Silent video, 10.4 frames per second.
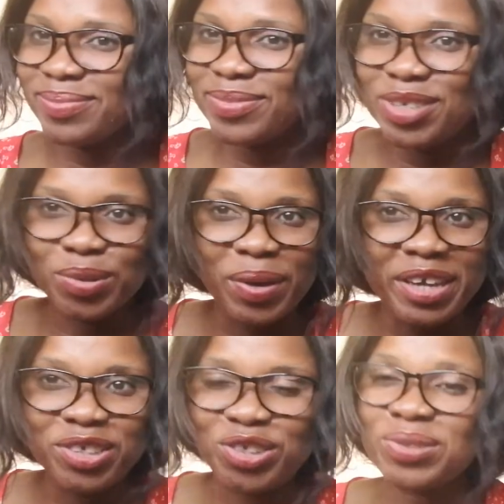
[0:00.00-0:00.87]

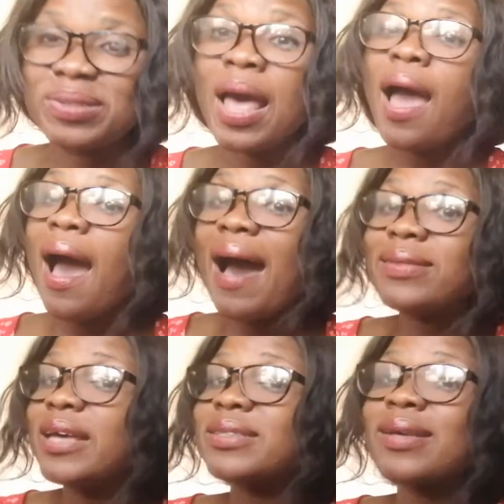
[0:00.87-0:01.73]
issues,
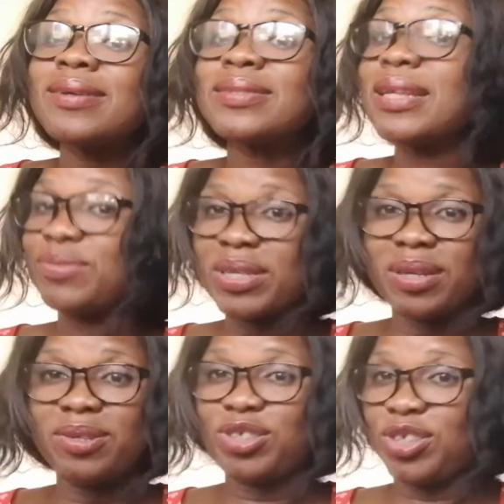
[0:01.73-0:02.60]
and there's constant
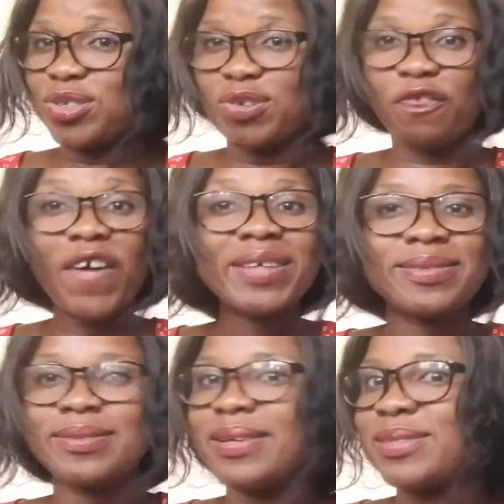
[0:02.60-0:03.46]
resolution, so you fight
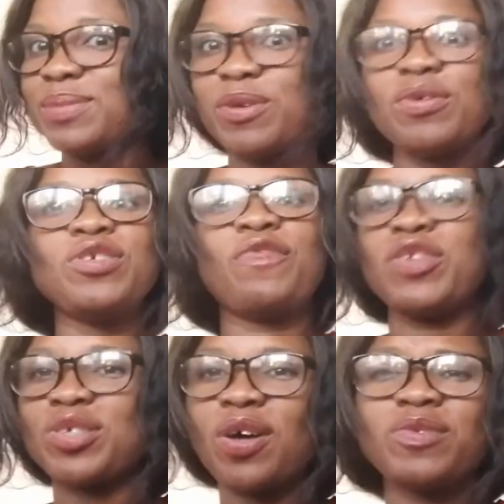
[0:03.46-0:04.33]
today, tomorrow you've
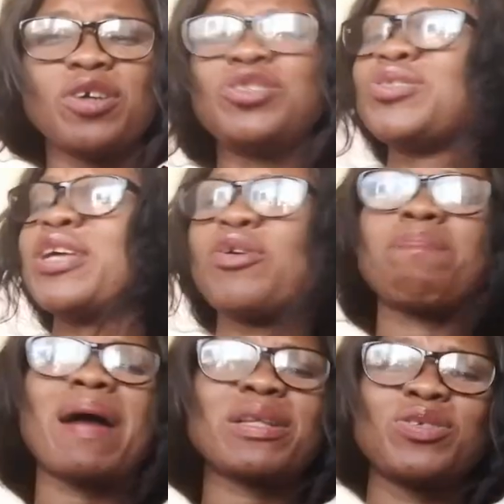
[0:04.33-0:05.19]
resolved your issues and
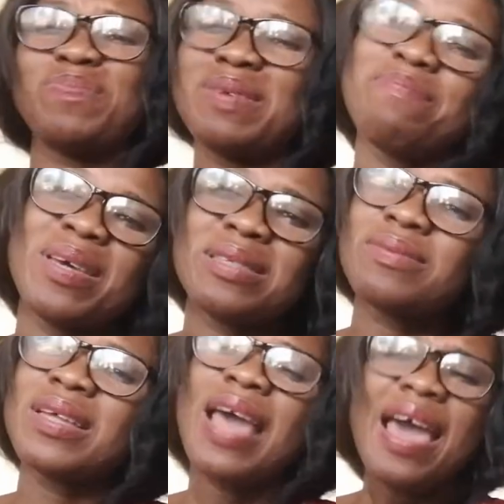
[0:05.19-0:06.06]
you're back to being
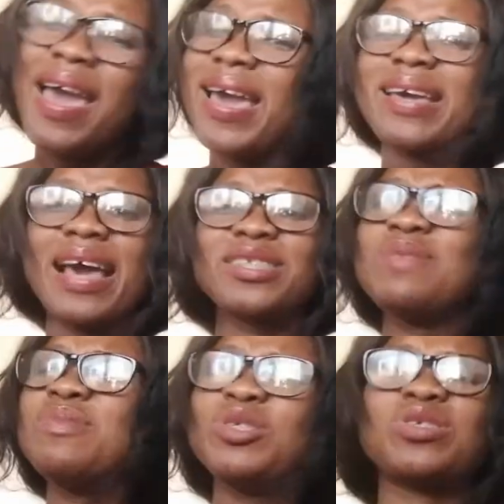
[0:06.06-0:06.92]
best friend, hey guys,
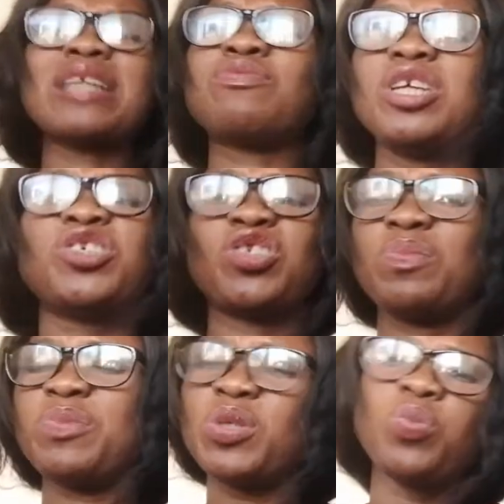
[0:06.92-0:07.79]
it means that
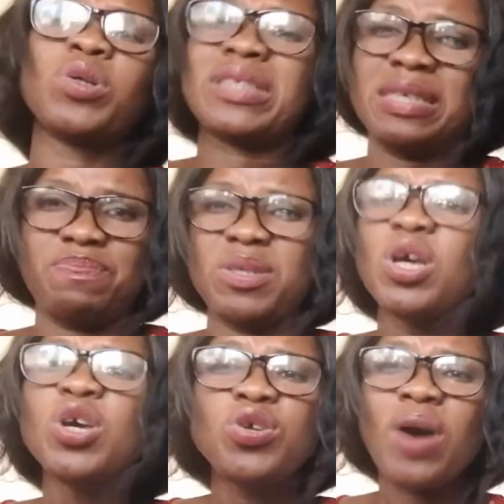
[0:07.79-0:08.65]
relationship is worth keeping.
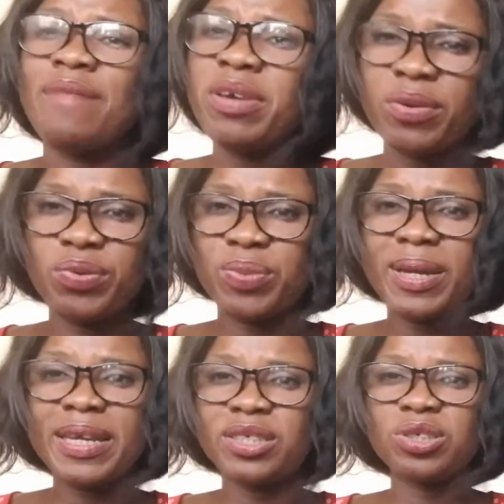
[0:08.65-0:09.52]
You have a good
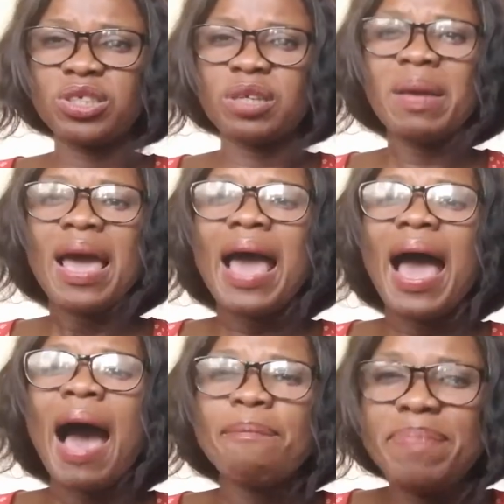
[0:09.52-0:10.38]
relationship.
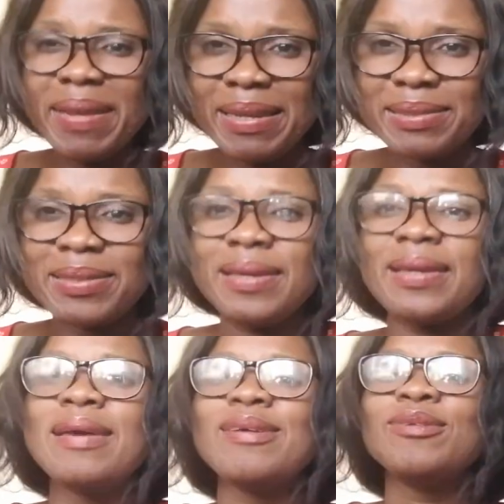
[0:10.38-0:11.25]

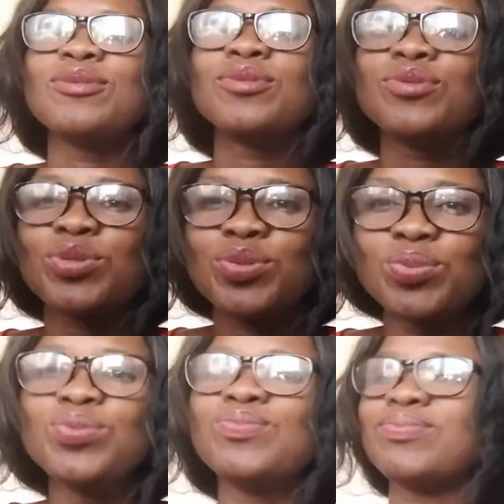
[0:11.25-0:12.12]
Ability
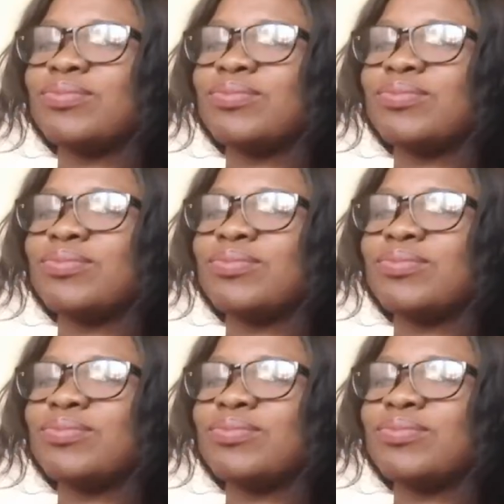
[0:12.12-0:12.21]
to